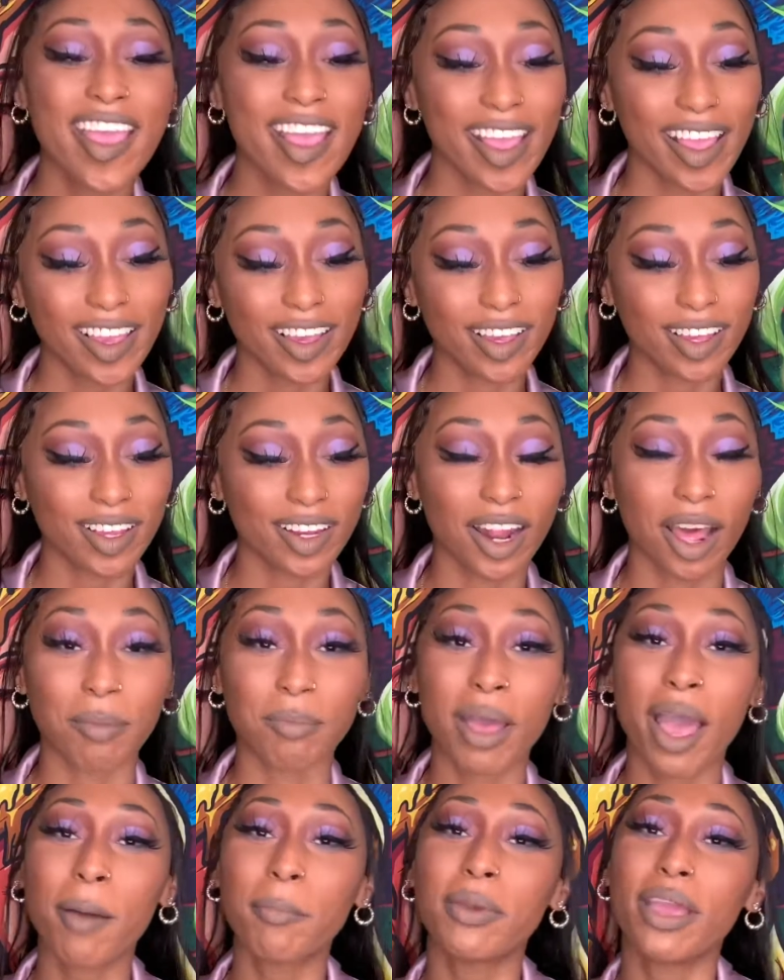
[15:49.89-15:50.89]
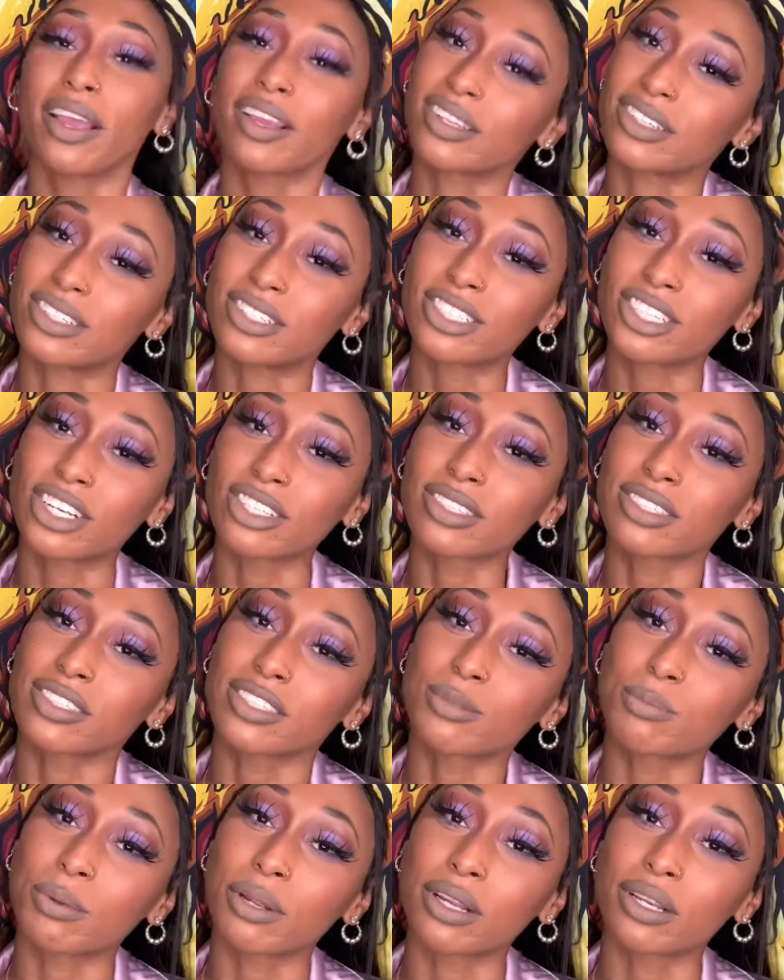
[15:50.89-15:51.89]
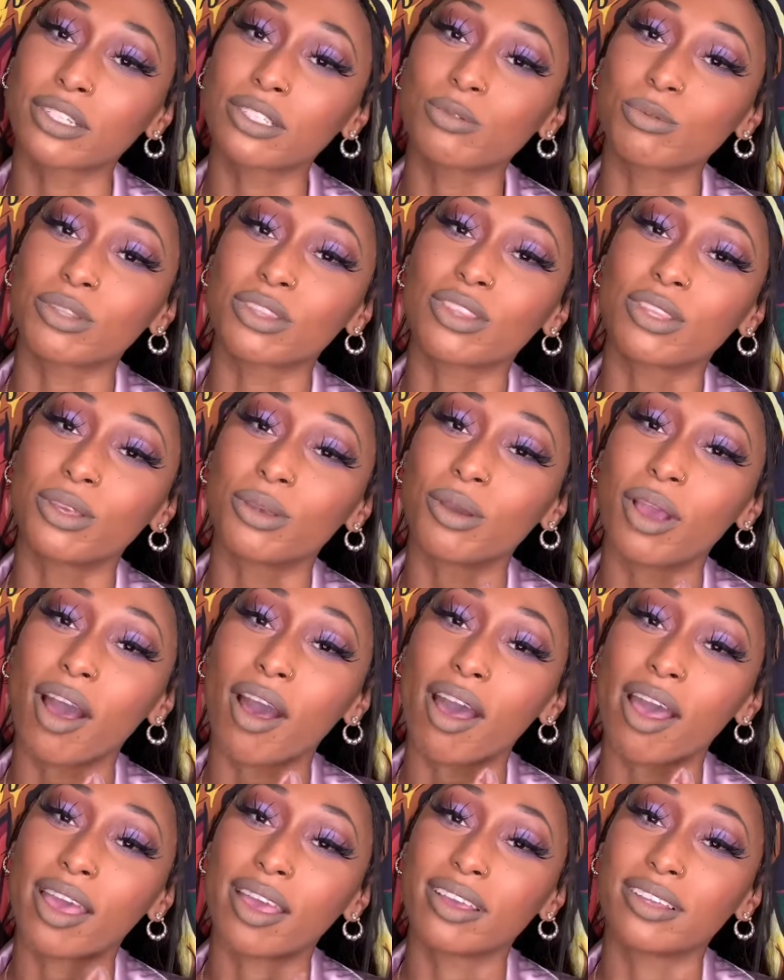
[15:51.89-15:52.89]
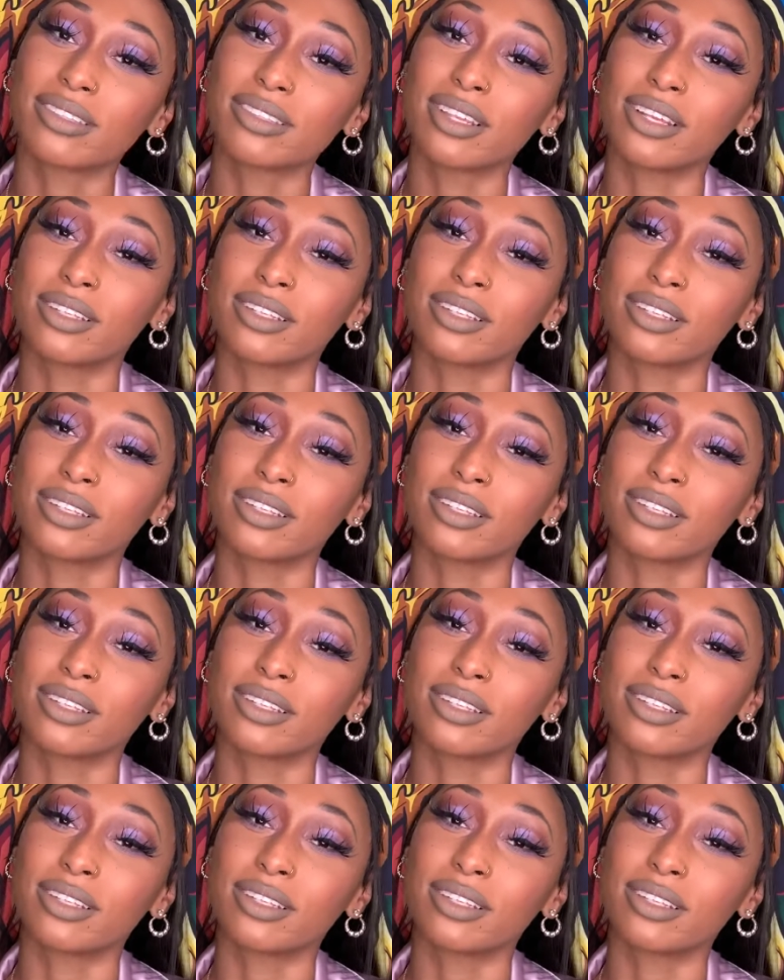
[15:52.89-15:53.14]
And I'm happy I get to share this experience with you guys